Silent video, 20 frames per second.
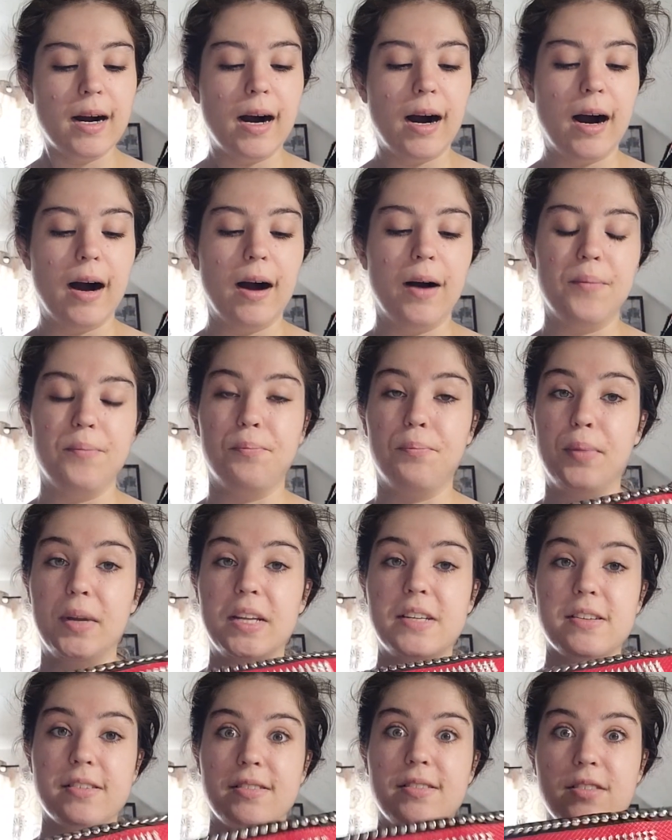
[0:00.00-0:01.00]
but it
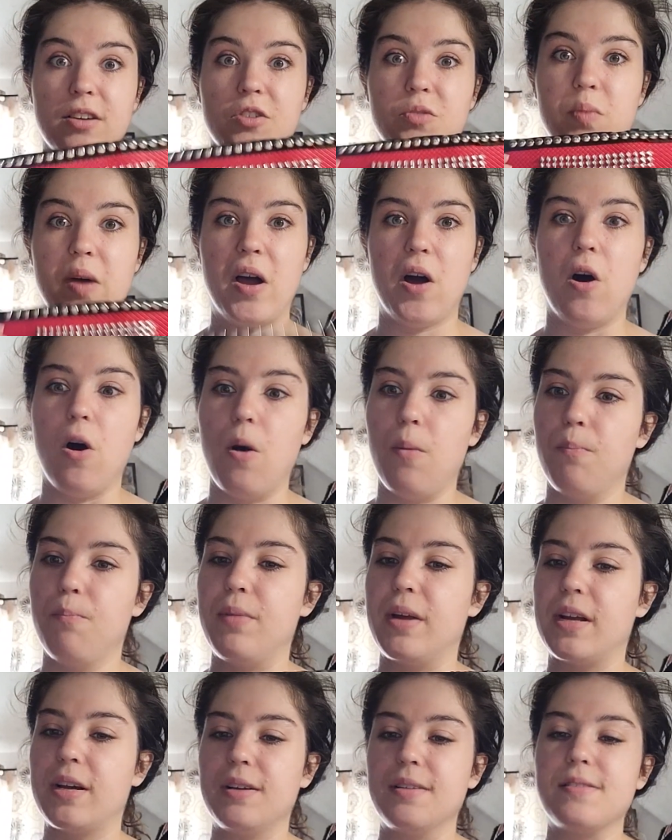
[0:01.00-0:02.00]
doesn't touch my arm
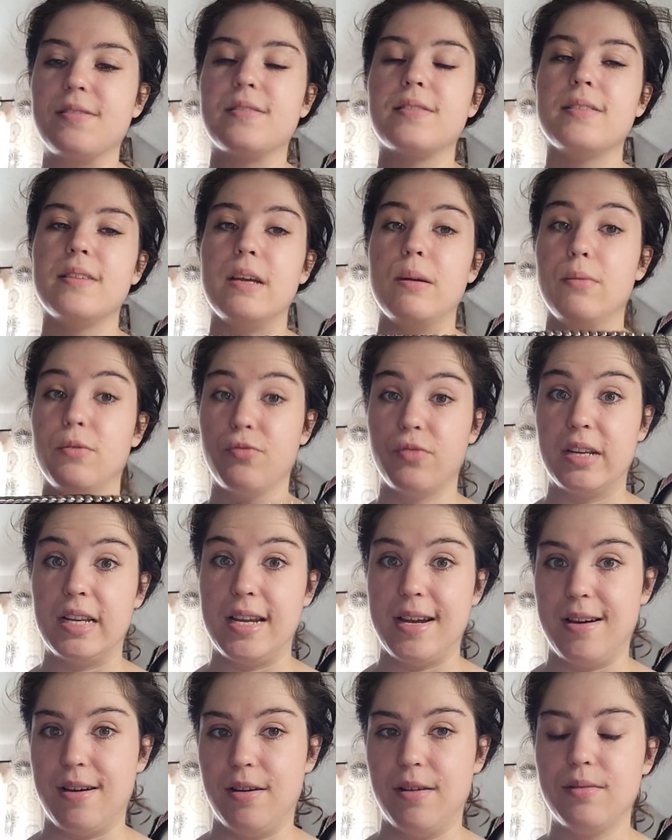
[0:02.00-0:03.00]
because it would really
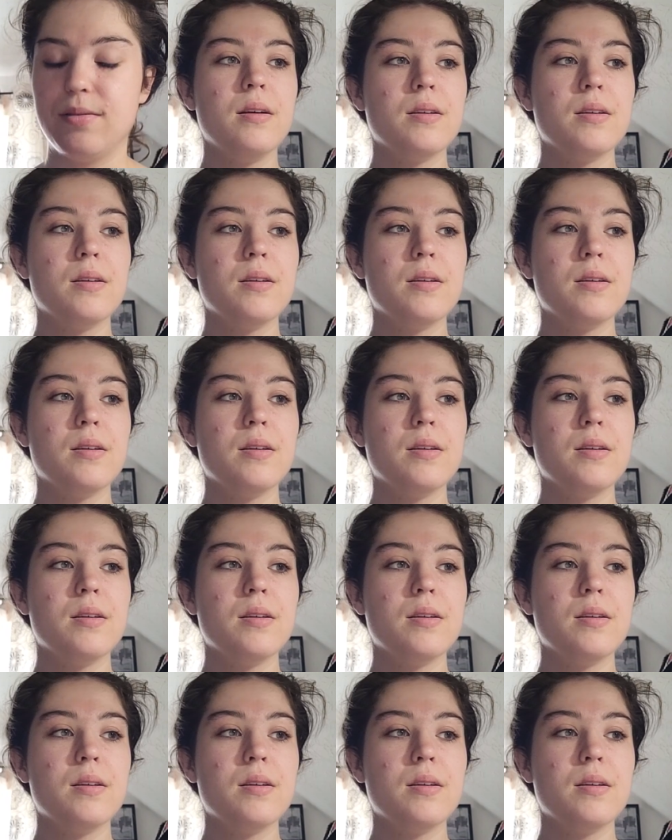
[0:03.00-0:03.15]
hurt.